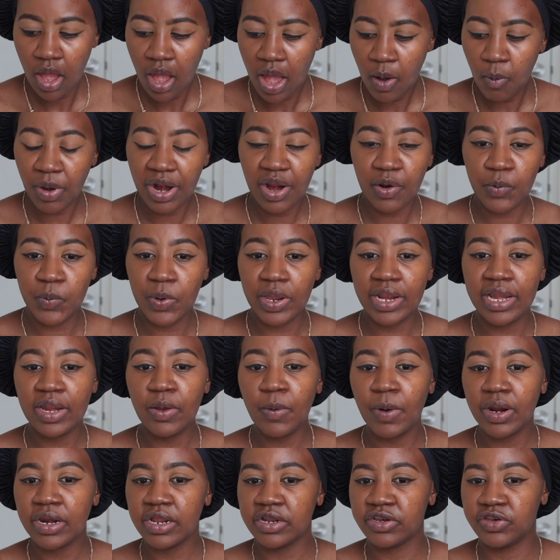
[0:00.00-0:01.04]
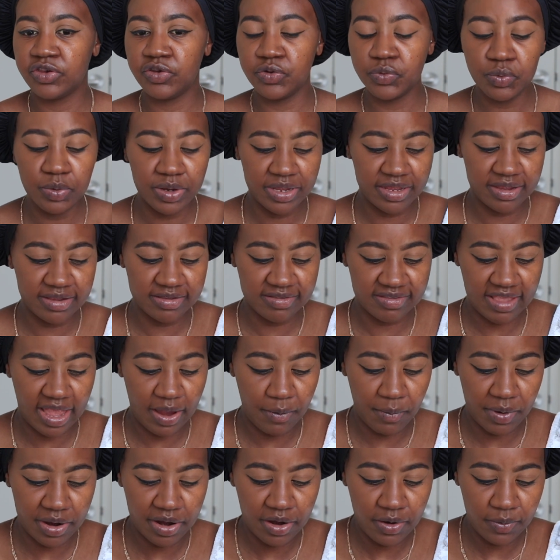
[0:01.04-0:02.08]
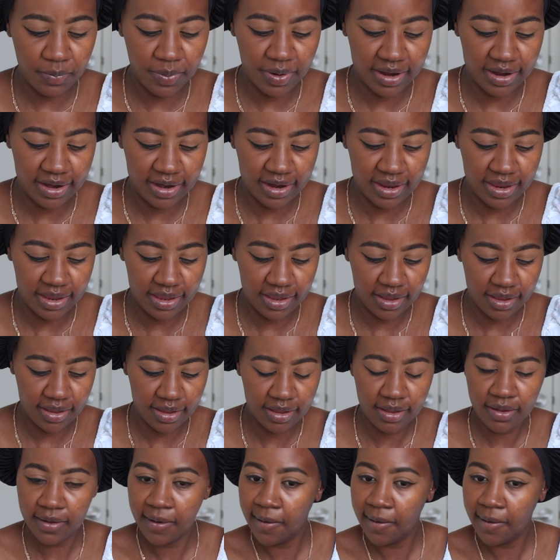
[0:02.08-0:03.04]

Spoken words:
What I quickly want to do is I want to quickly,